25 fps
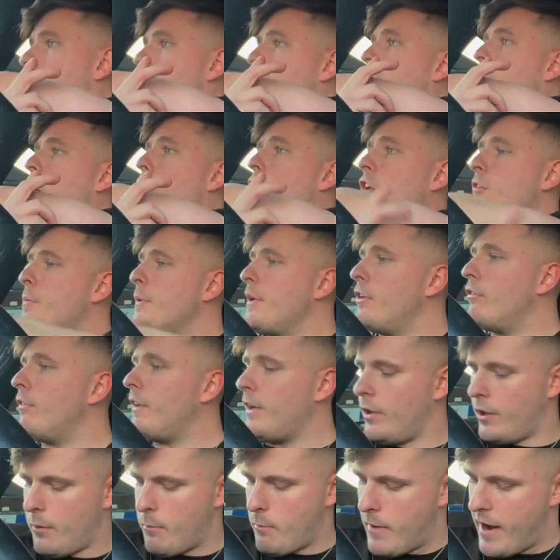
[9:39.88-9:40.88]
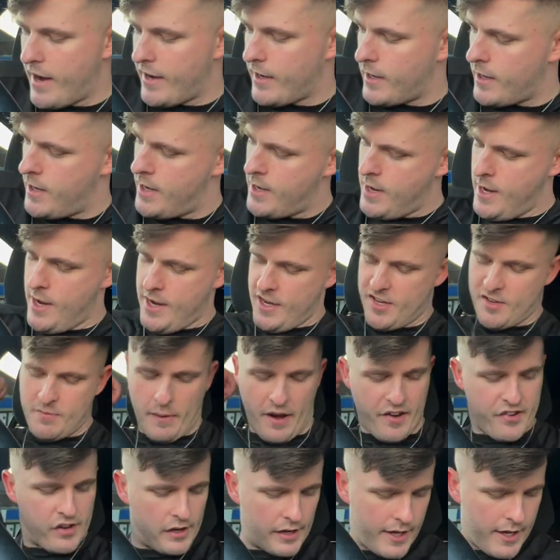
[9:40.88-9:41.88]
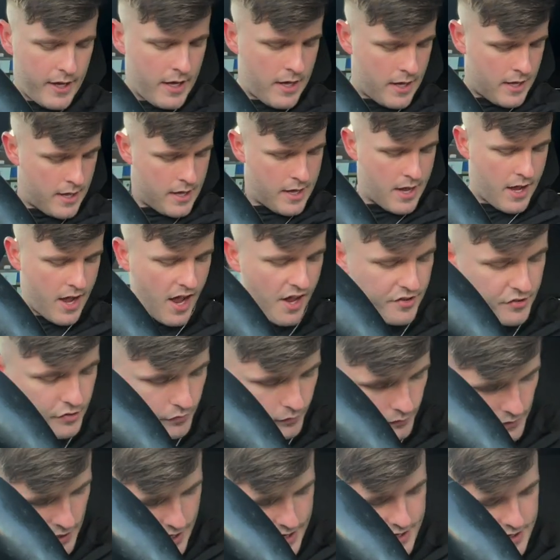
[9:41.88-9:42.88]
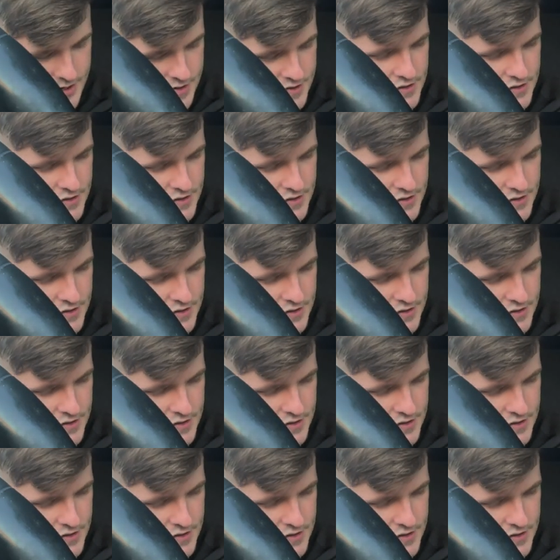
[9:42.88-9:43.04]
Carl's been a really good mate, especially as of late.